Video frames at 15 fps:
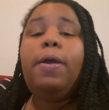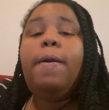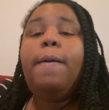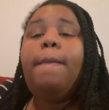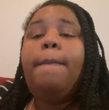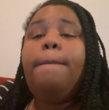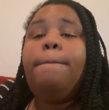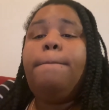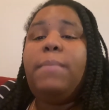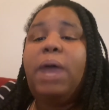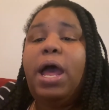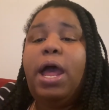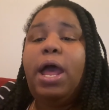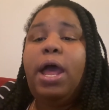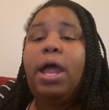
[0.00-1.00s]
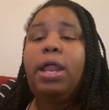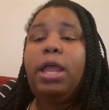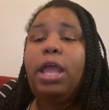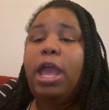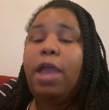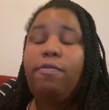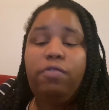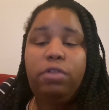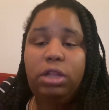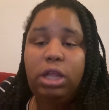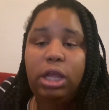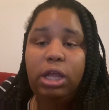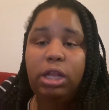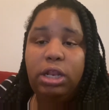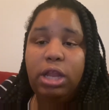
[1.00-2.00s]
my
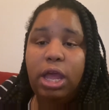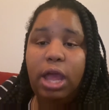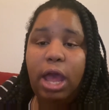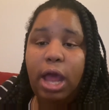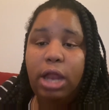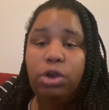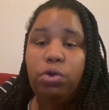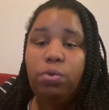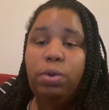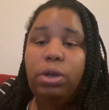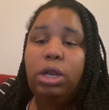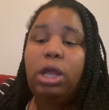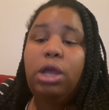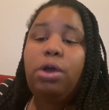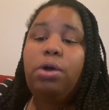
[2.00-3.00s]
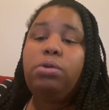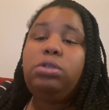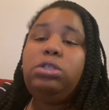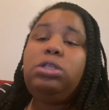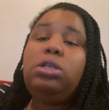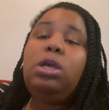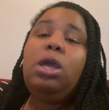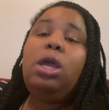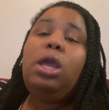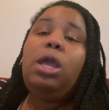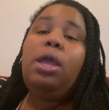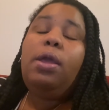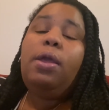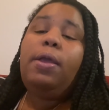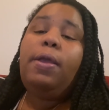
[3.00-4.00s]
everything that I do with nails.
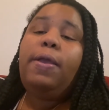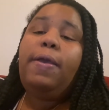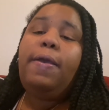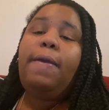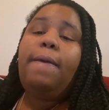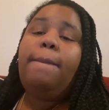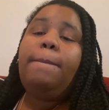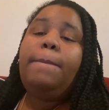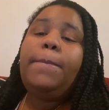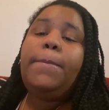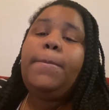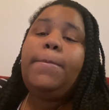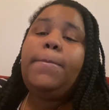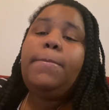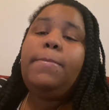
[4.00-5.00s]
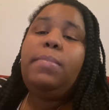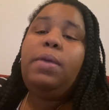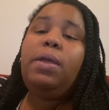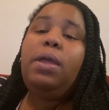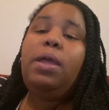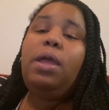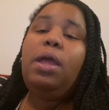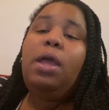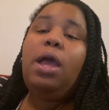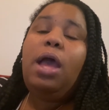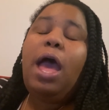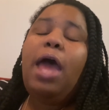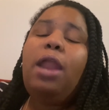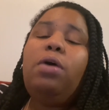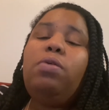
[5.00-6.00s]
And
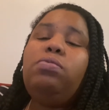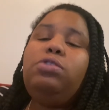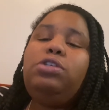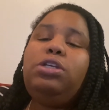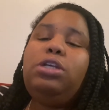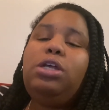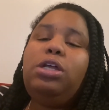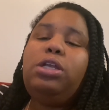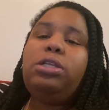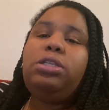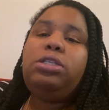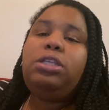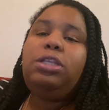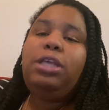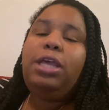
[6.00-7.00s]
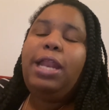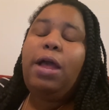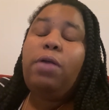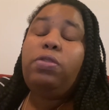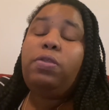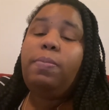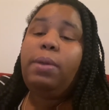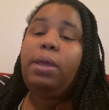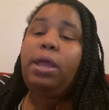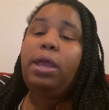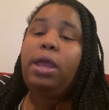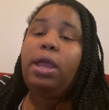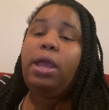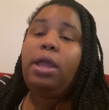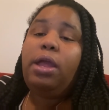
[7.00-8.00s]
I don't just get out the
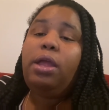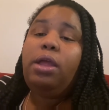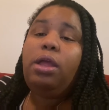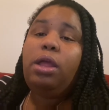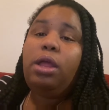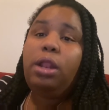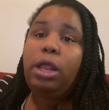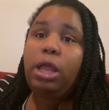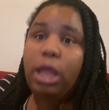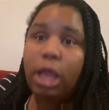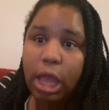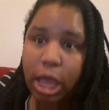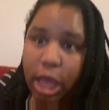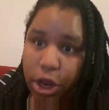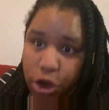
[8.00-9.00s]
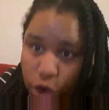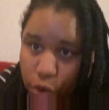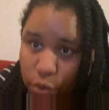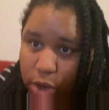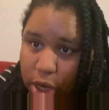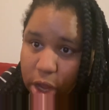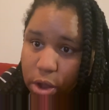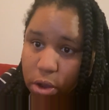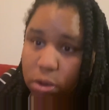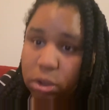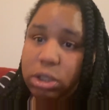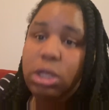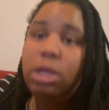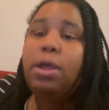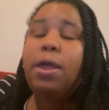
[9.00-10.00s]
bed and do nails.
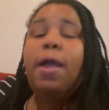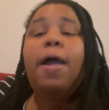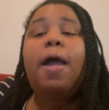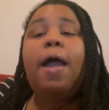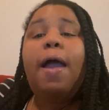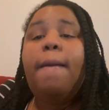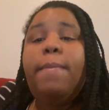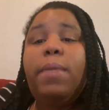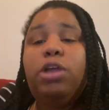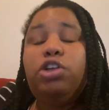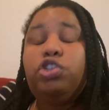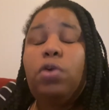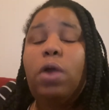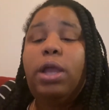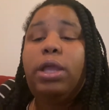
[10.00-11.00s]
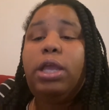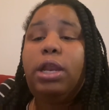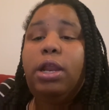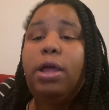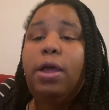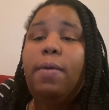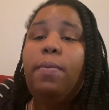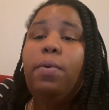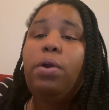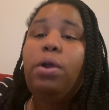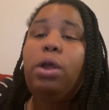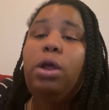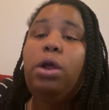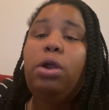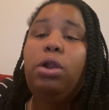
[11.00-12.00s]
I make sure I get up
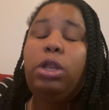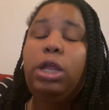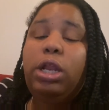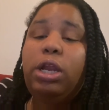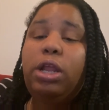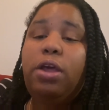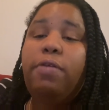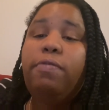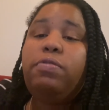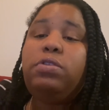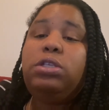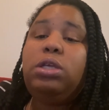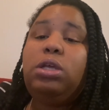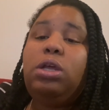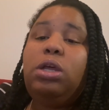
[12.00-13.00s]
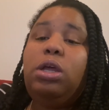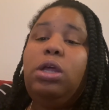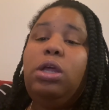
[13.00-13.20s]
early enough to